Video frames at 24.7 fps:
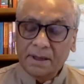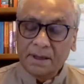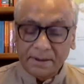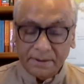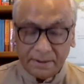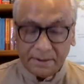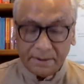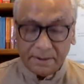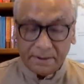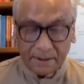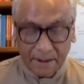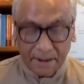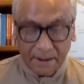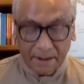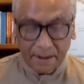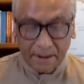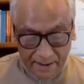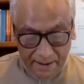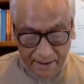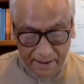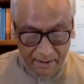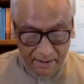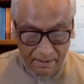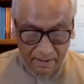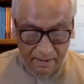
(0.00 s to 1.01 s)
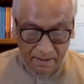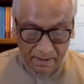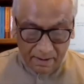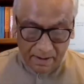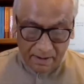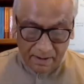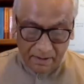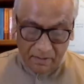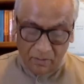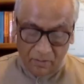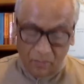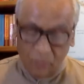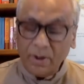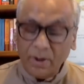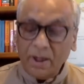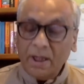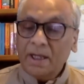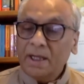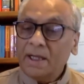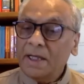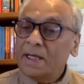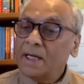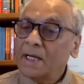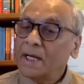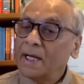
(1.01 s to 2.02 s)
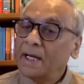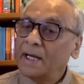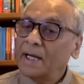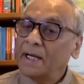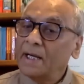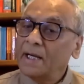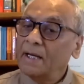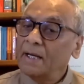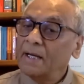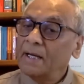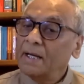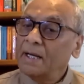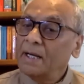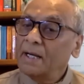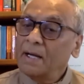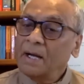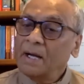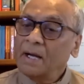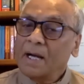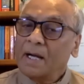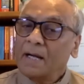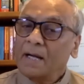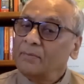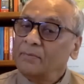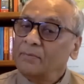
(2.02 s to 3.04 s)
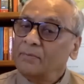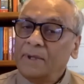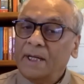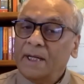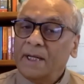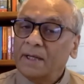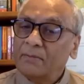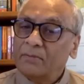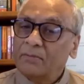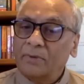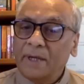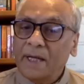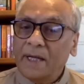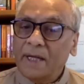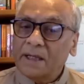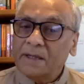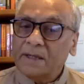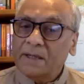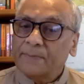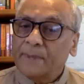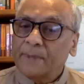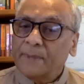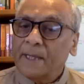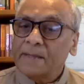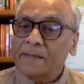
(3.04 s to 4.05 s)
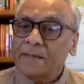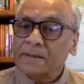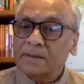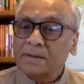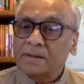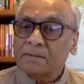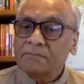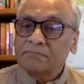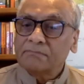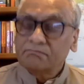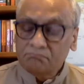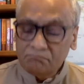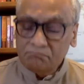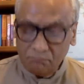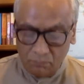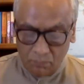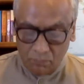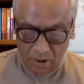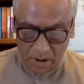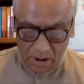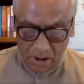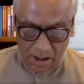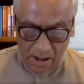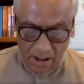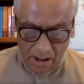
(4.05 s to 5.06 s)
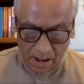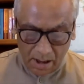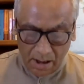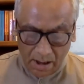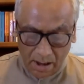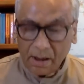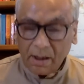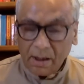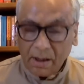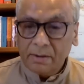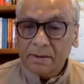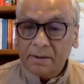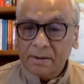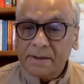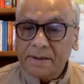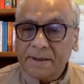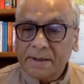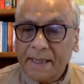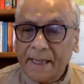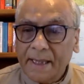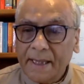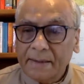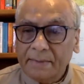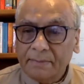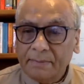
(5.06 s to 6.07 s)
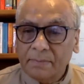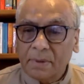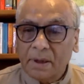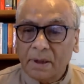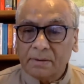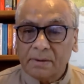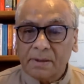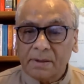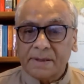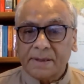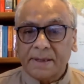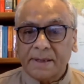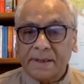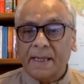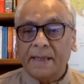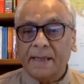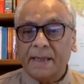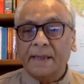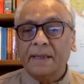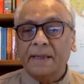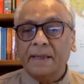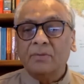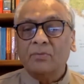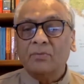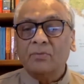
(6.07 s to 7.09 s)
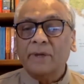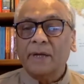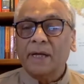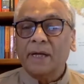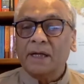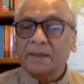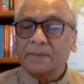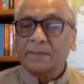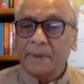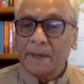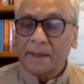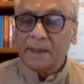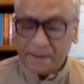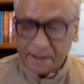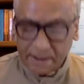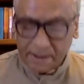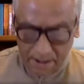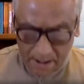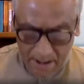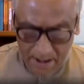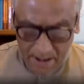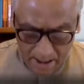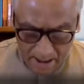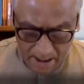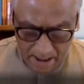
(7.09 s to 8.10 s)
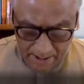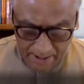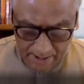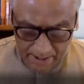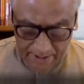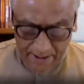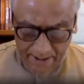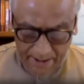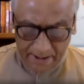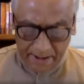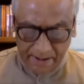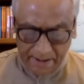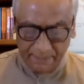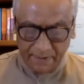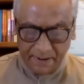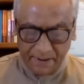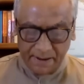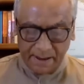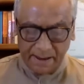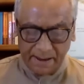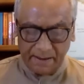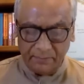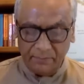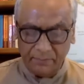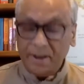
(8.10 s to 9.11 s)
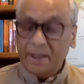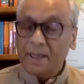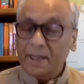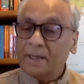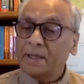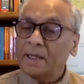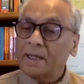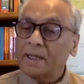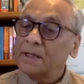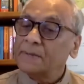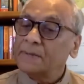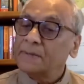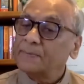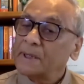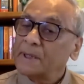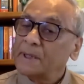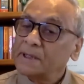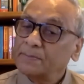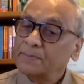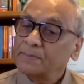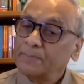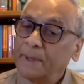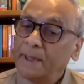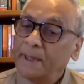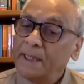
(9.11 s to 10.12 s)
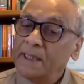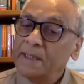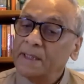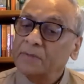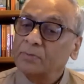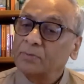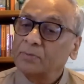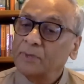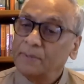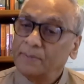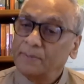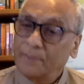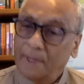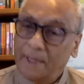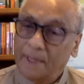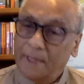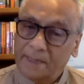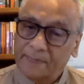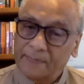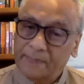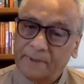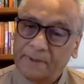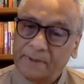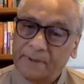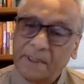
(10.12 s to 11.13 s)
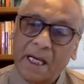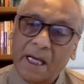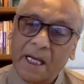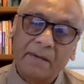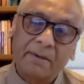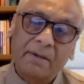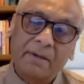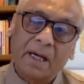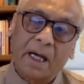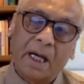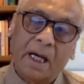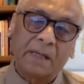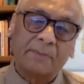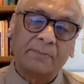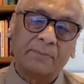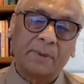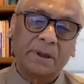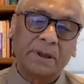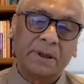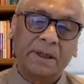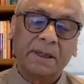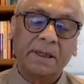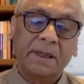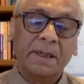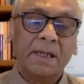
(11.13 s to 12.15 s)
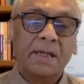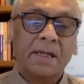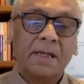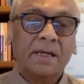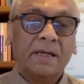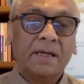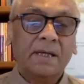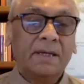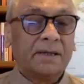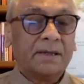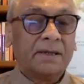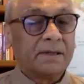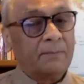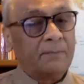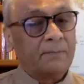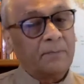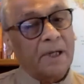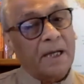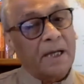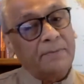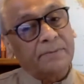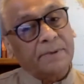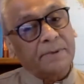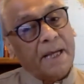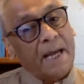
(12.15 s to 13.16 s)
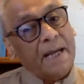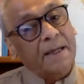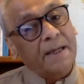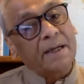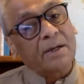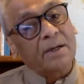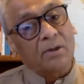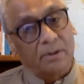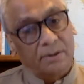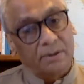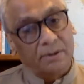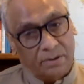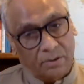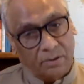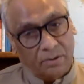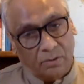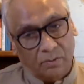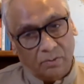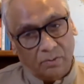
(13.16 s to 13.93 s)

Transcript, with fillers: Just like we we we express uh, understand understanding, we express creativity, we express peace, we express harmony, sometimes anger also,